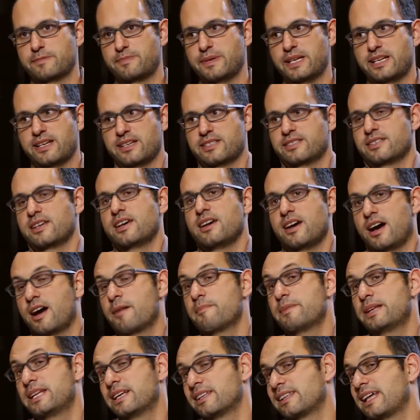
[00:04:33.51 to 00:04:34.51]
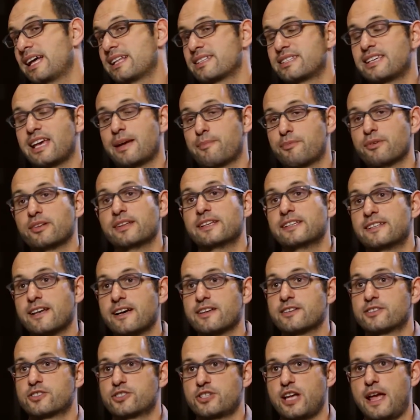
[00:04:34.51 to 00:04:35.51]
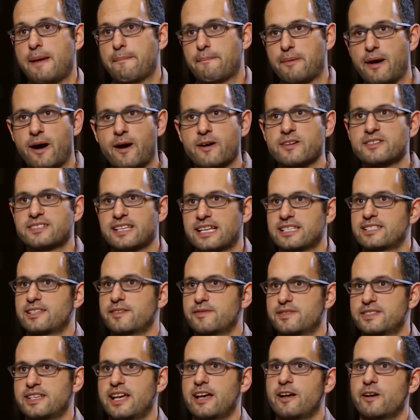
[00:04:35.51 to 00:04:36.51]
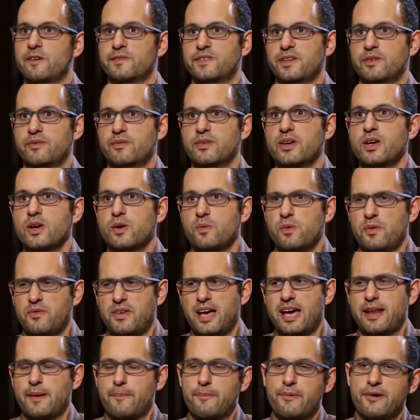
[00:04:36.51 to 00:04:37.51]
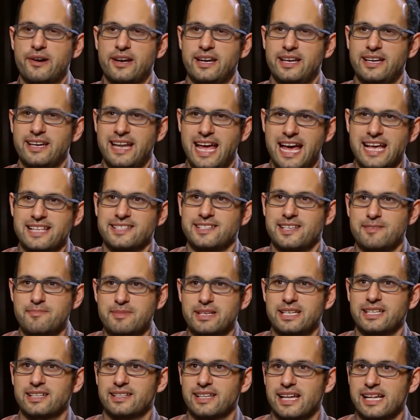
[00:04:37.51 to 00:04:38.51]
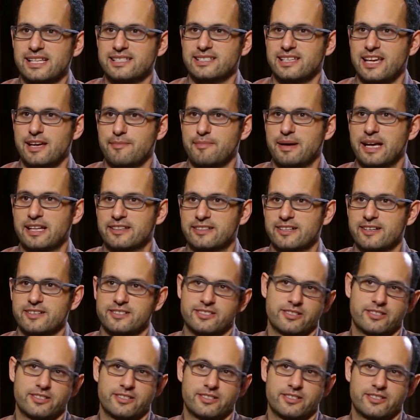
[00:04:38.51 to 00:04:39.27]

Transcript: because our media landscape really does shape our sense of selves, and we've gotten a pretty nasty media landscape out there.